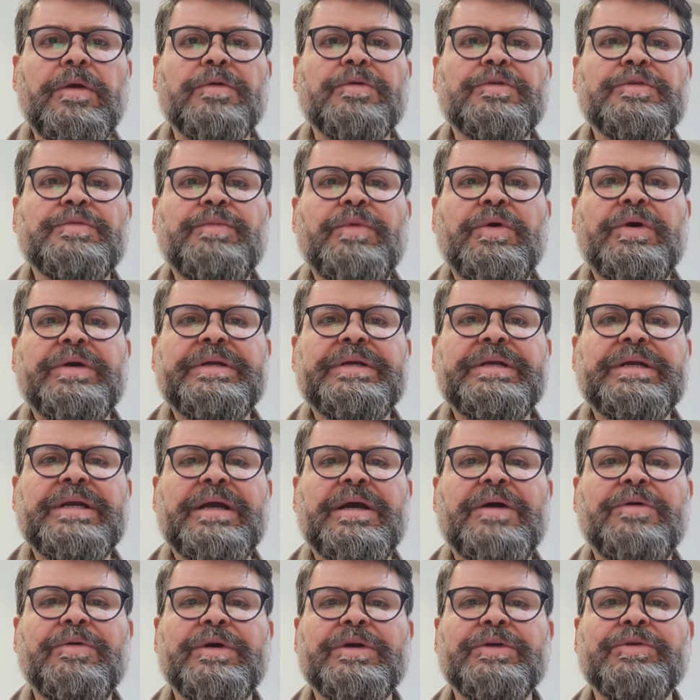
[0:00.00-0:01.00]
Good morning,
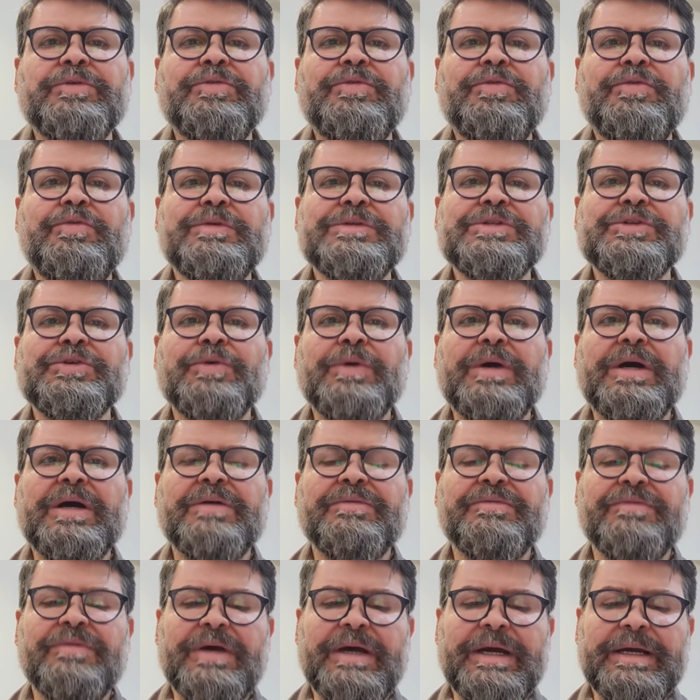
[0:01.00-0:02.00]
how are you? Wish you are
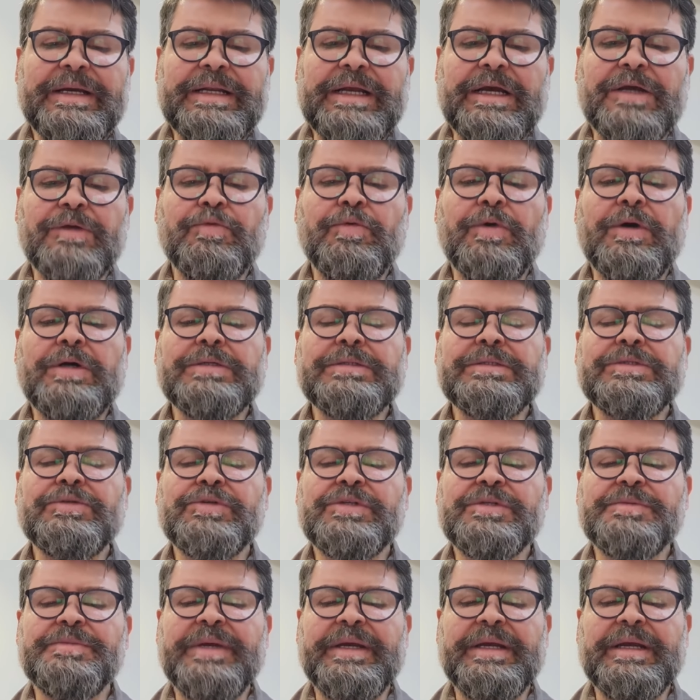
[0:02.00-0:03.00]
fine. I want to
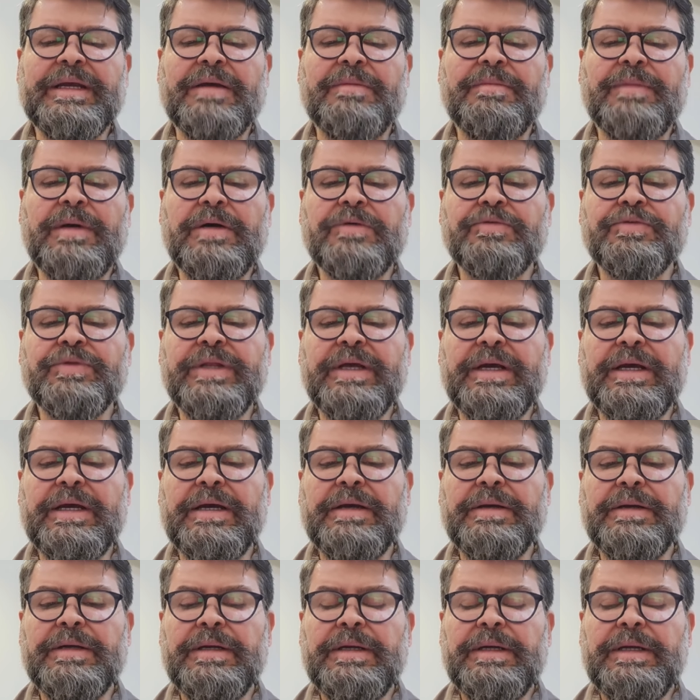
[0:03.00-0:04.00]
speak about the
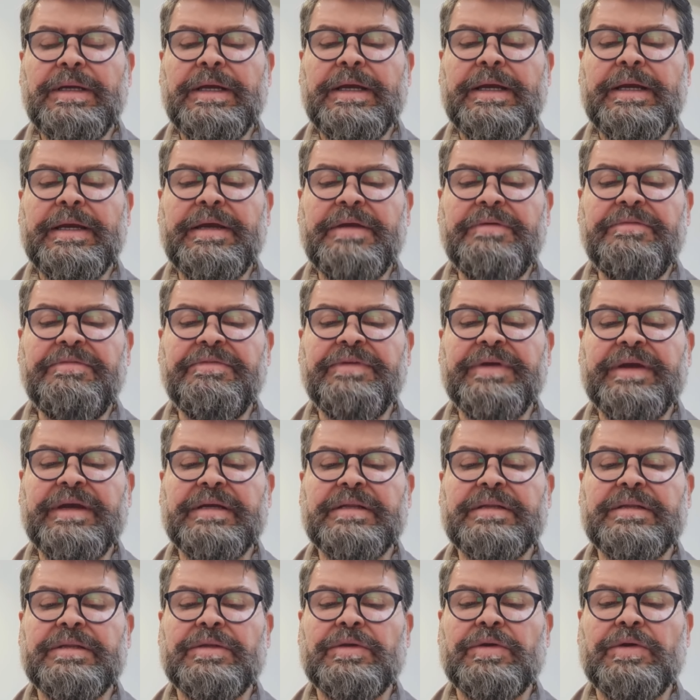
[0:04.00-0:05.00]

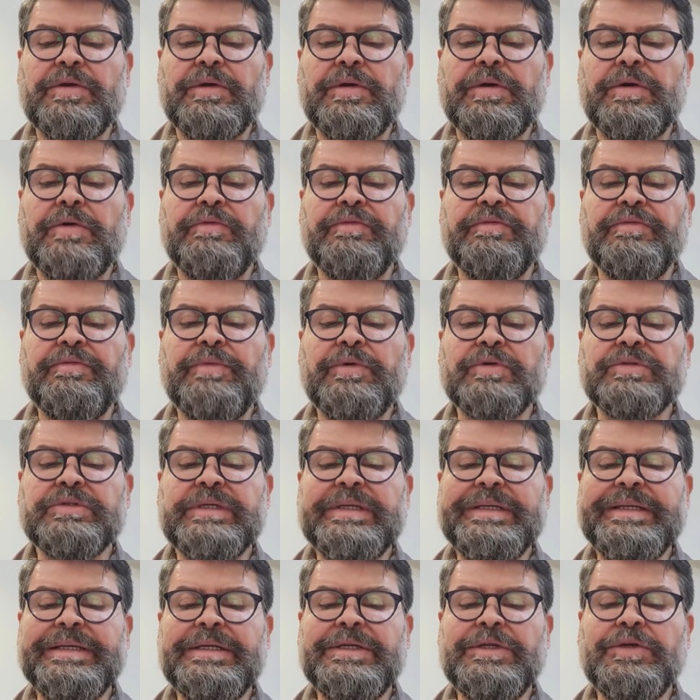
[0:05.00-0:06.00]
effect of
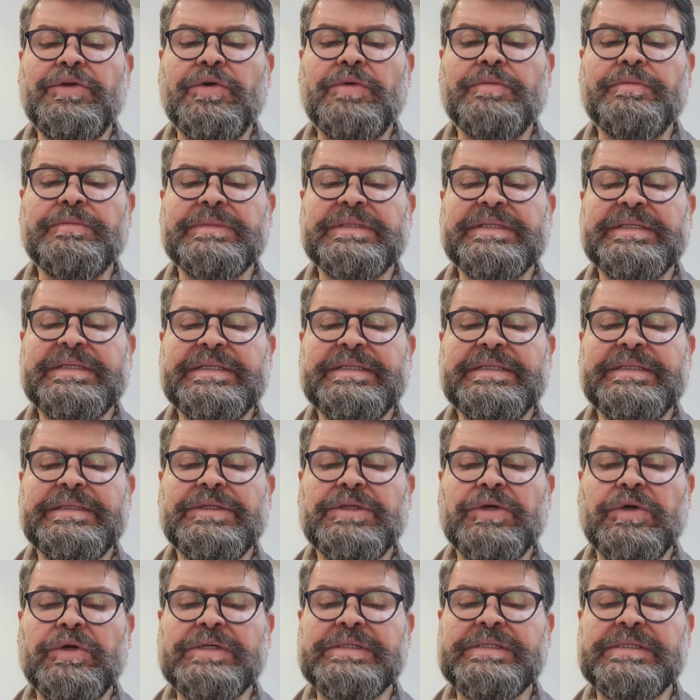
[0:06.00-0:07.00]
botulinum
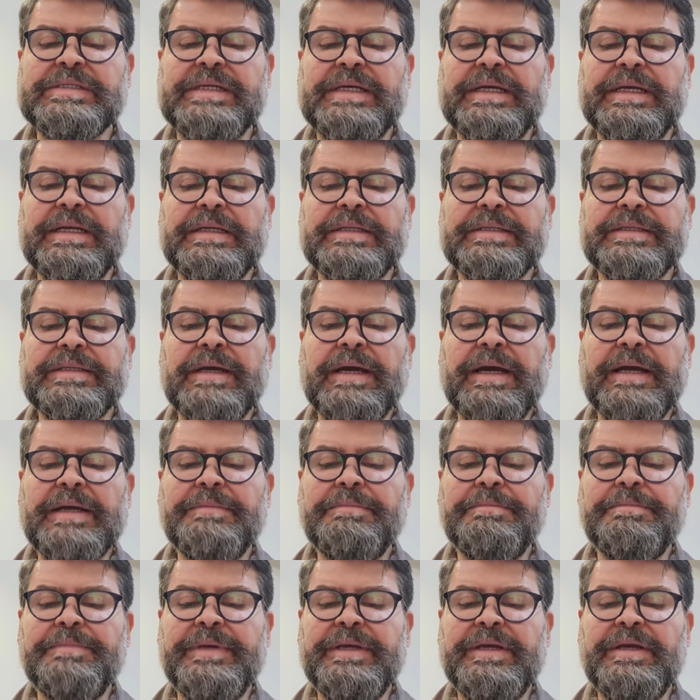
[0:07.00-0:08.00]
toxin type
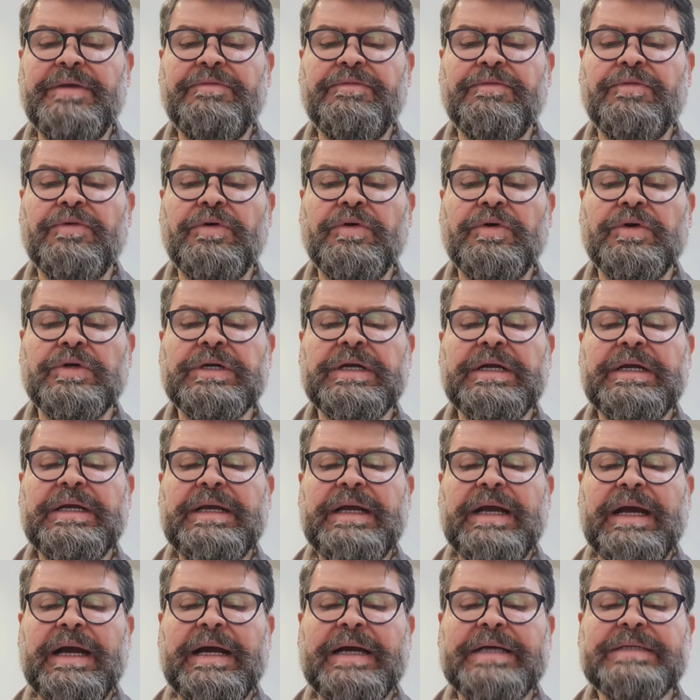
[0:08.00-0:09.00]
B for
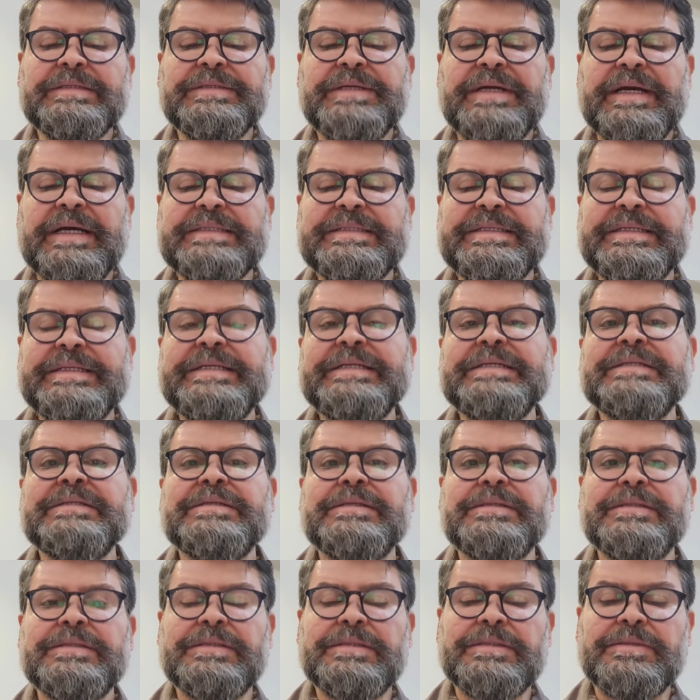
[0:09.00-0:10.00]

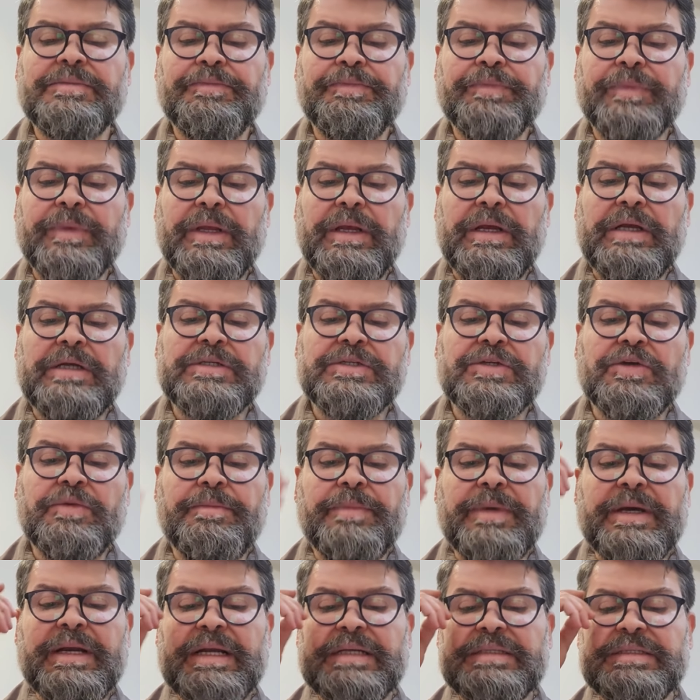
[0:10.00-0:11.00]
hydradenitis
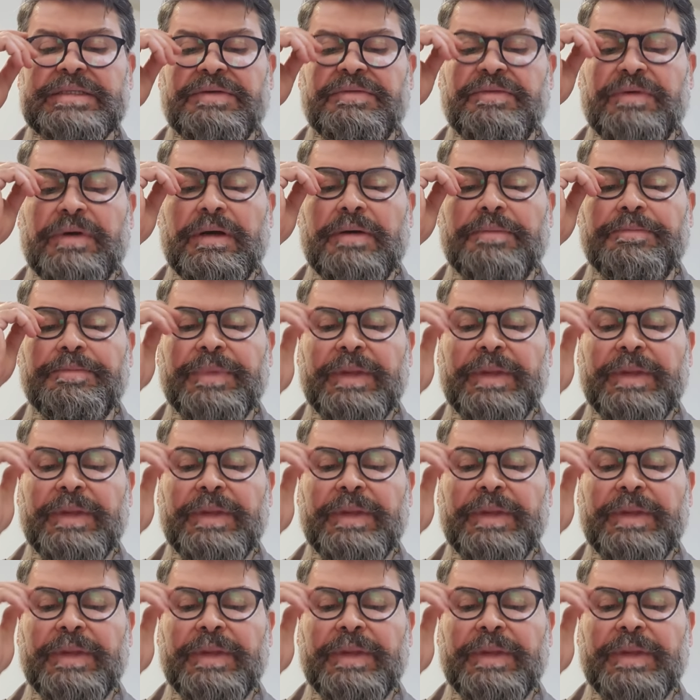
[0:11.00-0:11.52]
suppurativa.